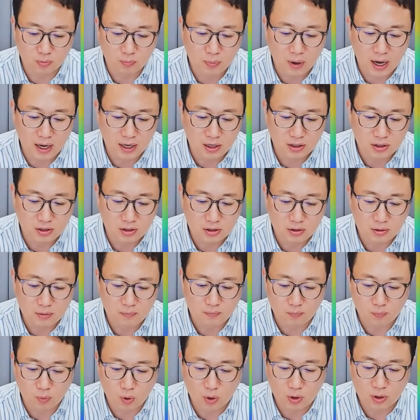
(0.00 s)
banks,
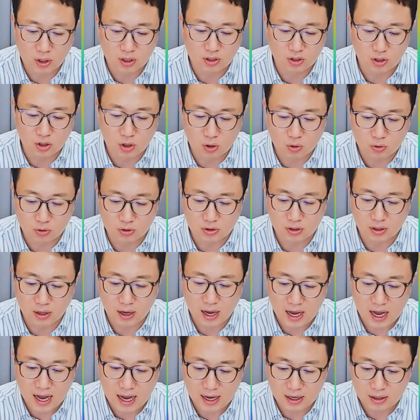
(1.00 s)
mortgage loans,
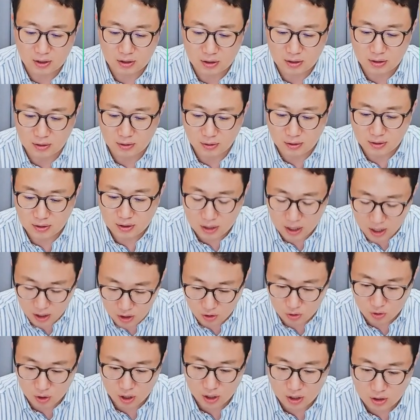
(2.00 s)
and then
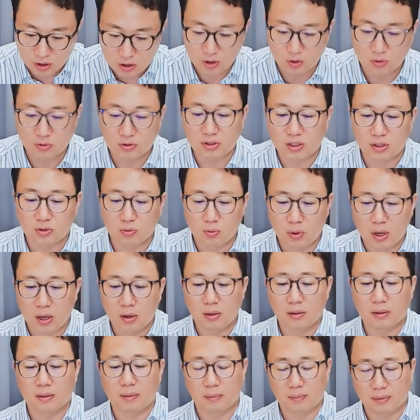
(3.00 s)
credit loans as
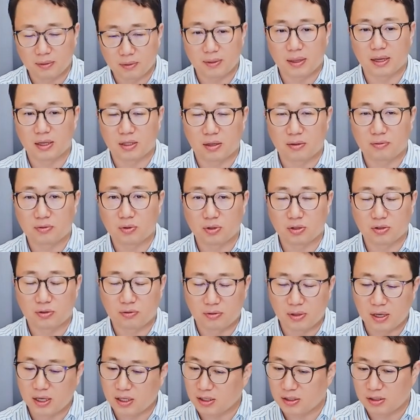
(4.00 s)
well. In the first
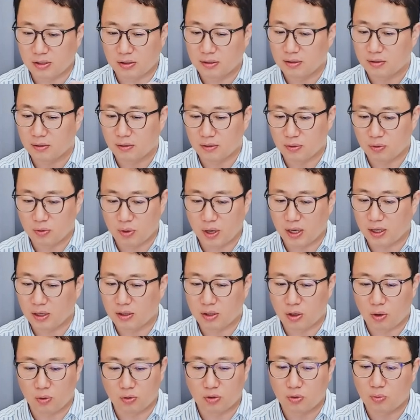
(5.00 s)
phase, credit
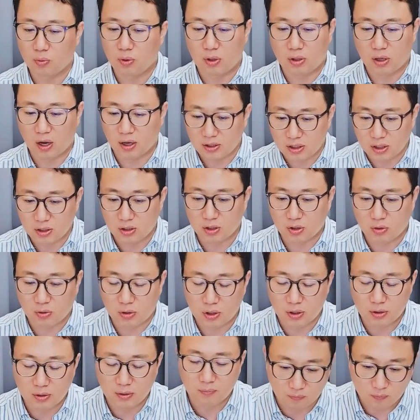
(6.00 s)
loans were not
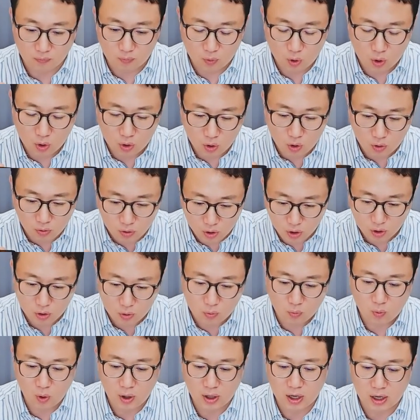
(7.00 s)
included. Moreover,
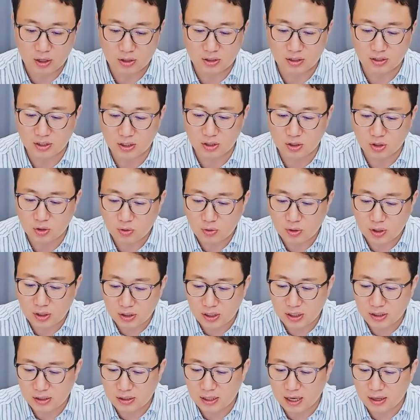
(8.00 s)
what else is included
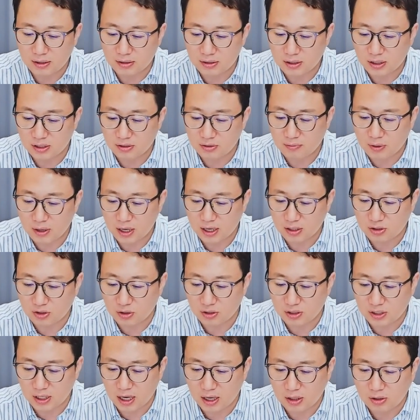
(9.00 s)
is that this financial
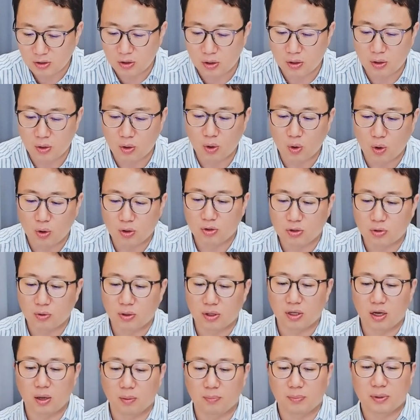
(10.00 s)
sector also
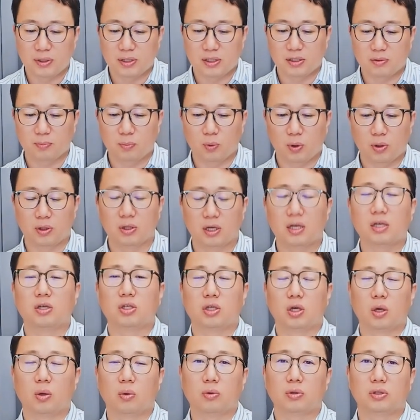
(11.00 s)
encompasses mortgage
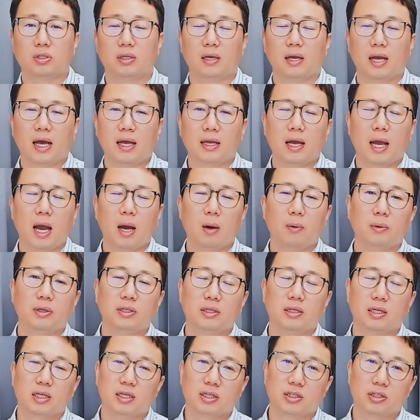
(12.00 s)
loans. And how is
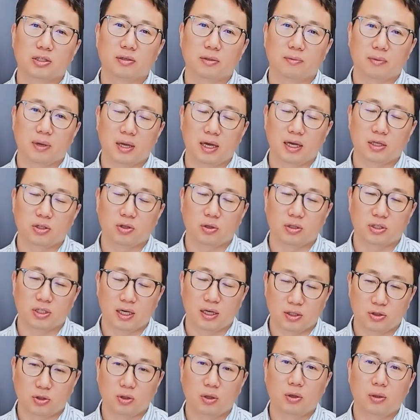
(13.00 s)
this financial
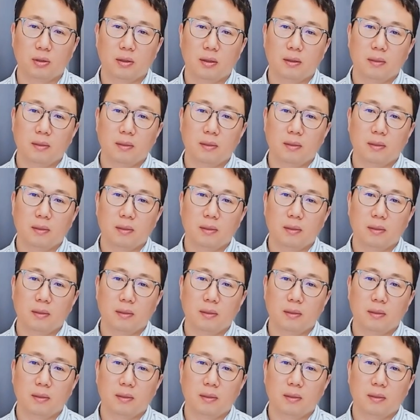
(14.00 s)
sector?